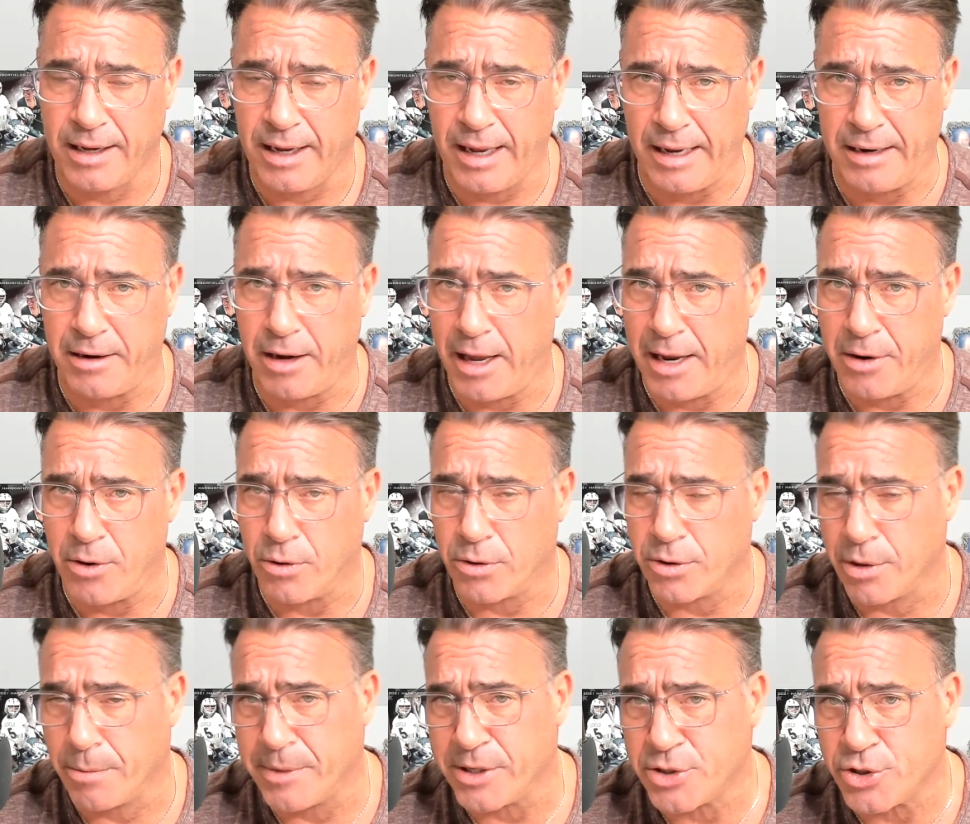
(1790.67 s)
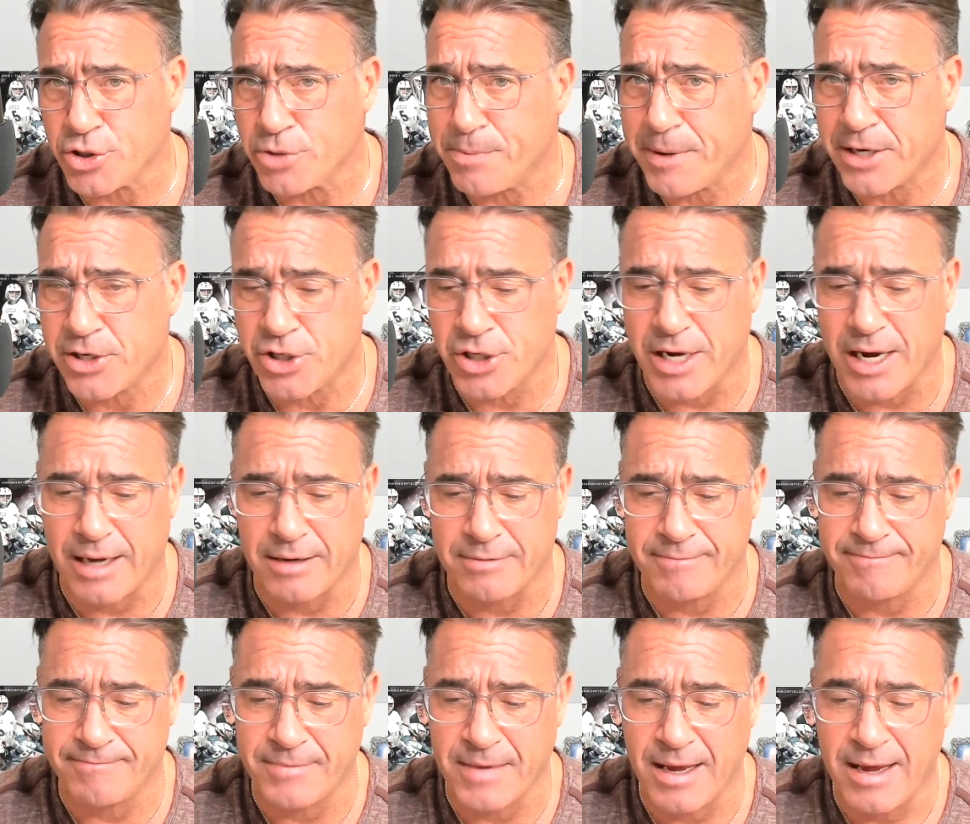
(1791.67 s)
and nuclear missiles being
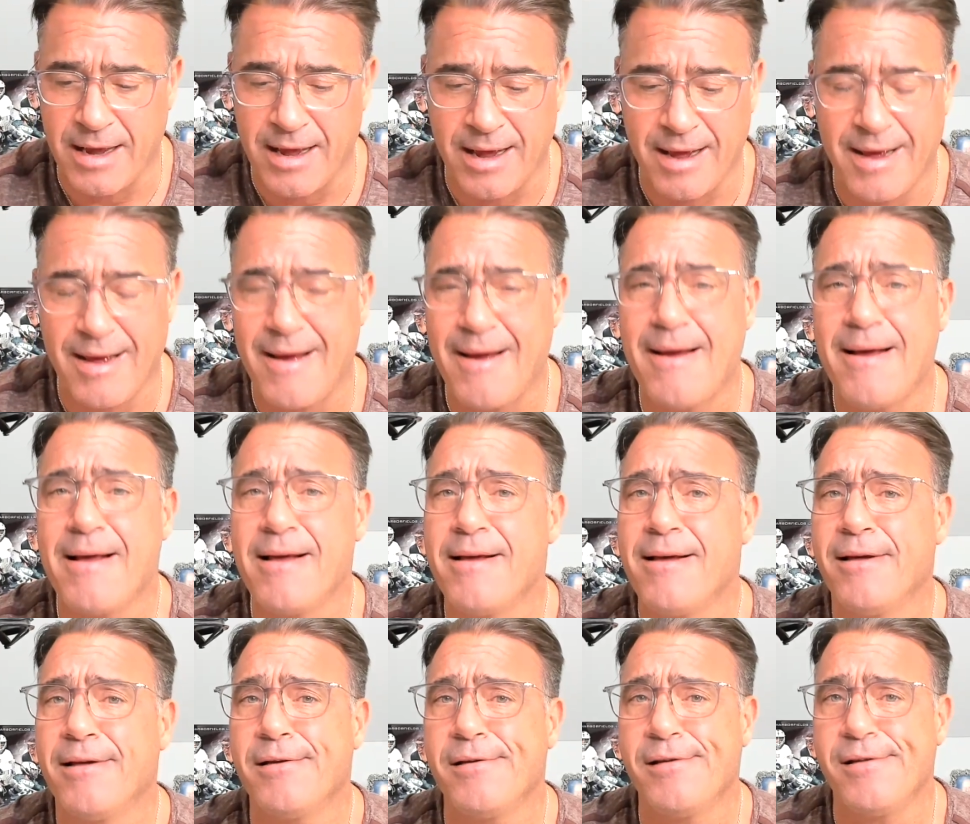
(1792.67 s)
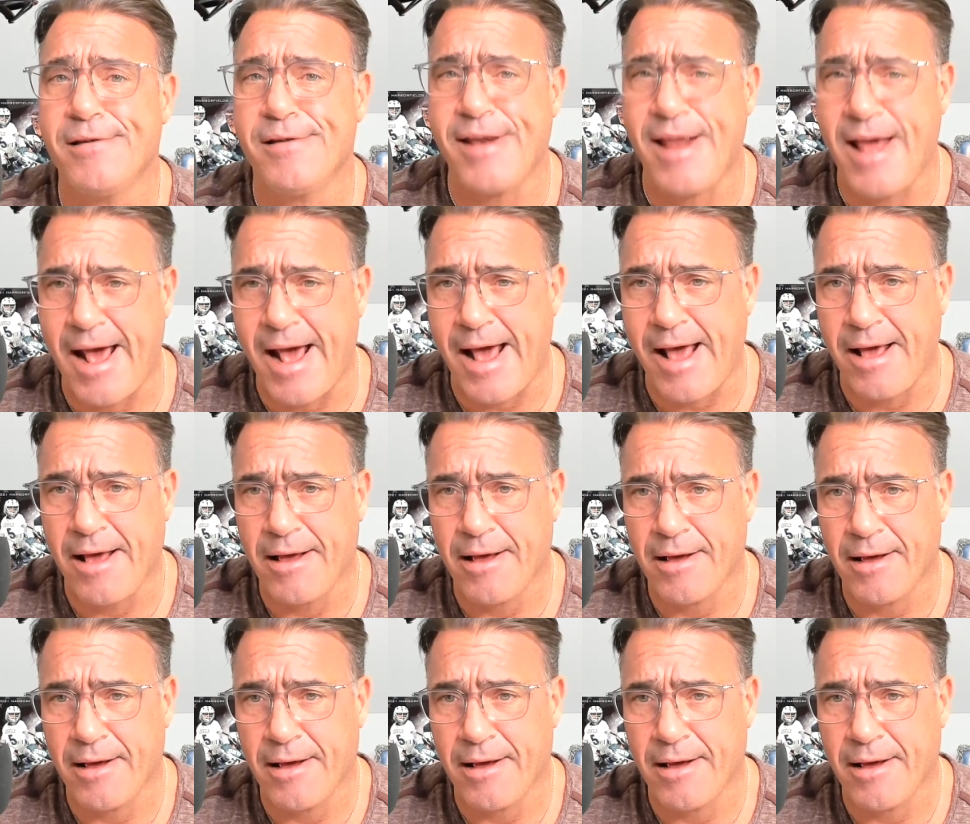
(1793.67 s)
shot. Nah.